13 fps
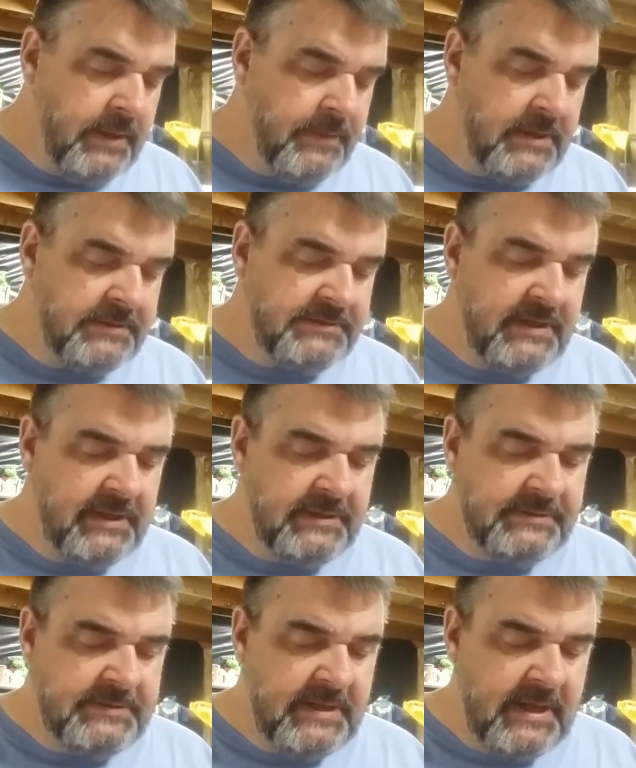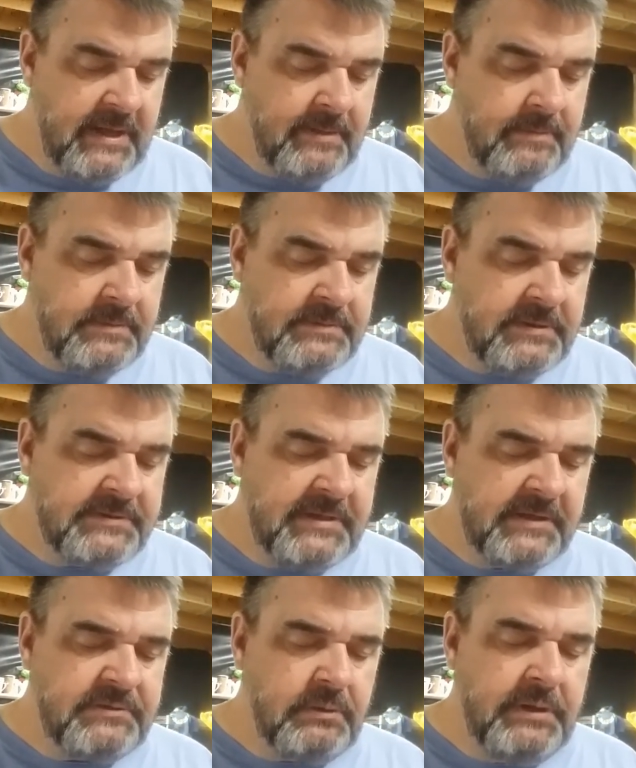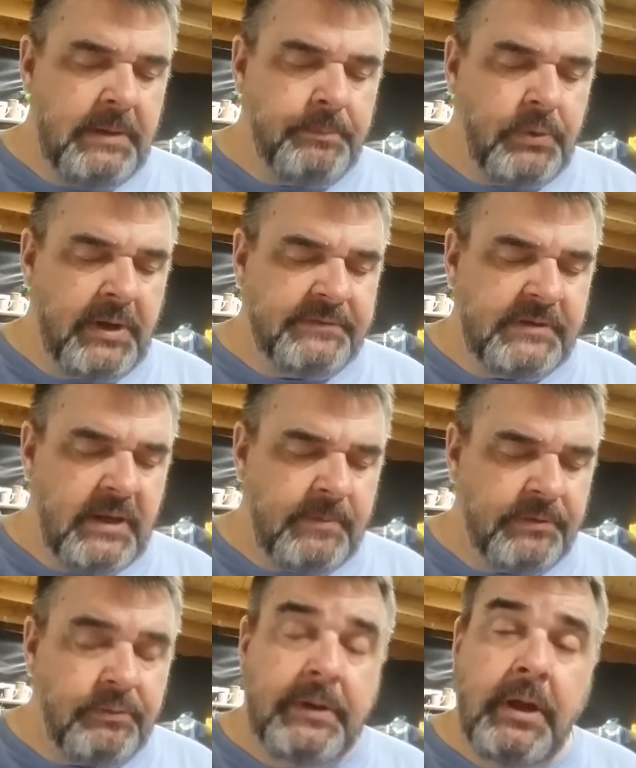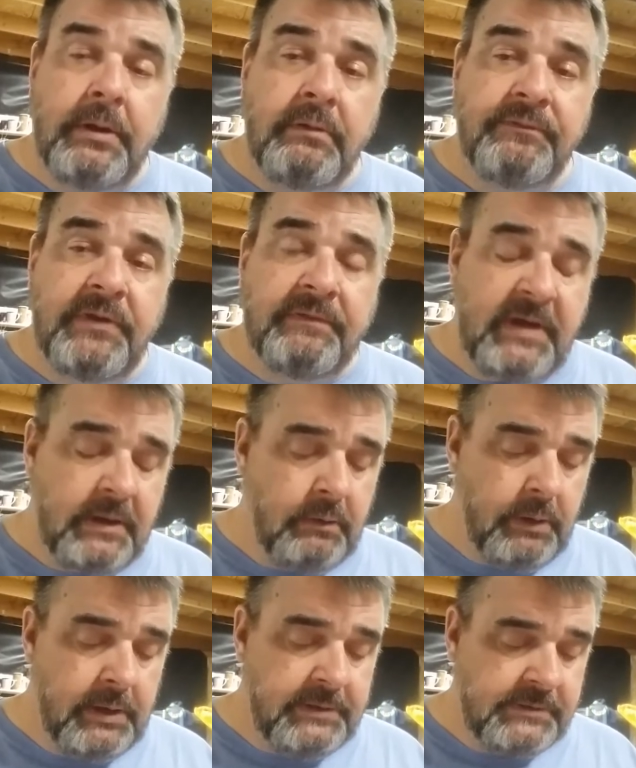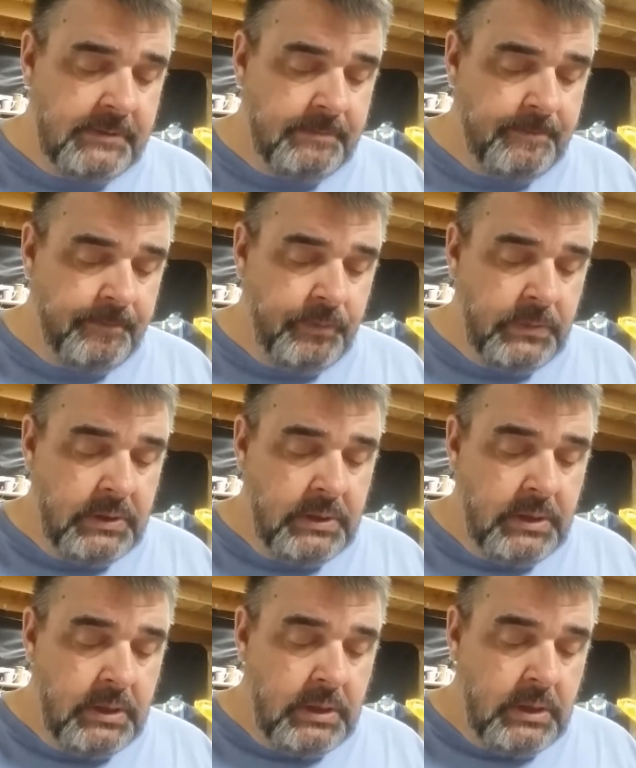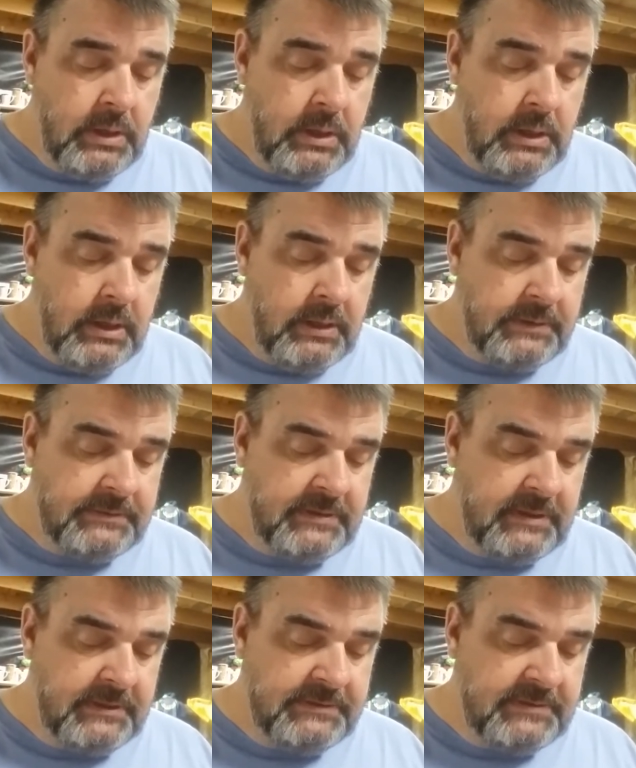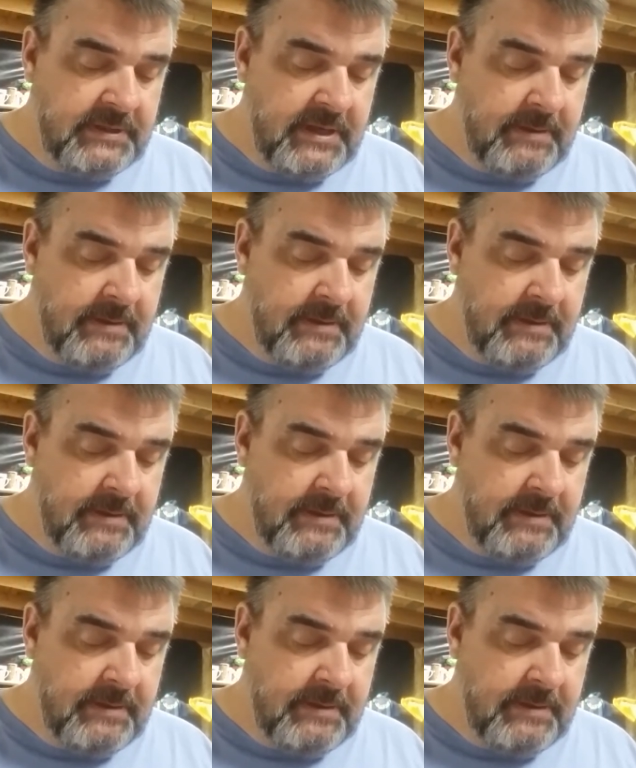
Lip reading: then it says to set your heat press up to 350 degrees. It says